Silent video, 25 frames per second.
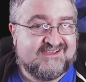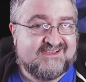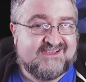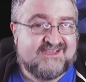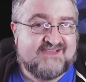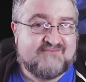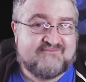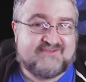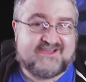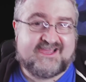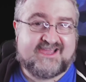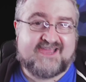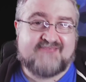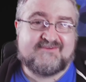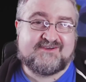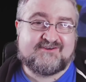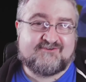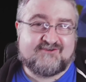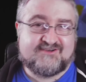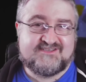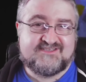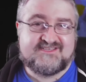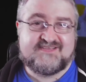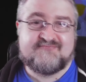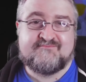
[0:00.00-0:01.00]
But I think
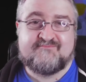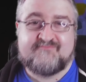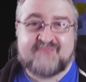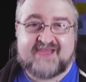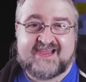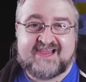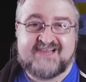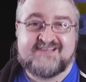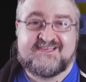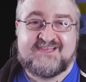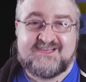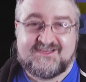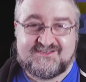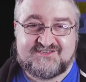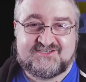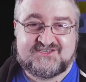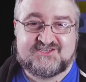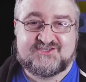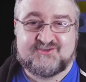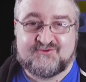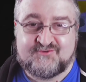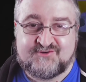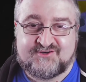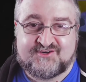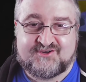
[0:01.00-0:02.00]
because the idea's
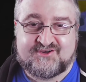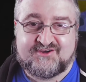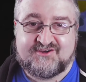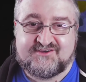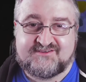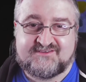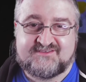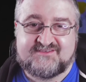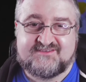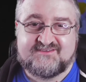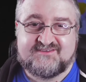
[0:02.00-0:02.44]
so good,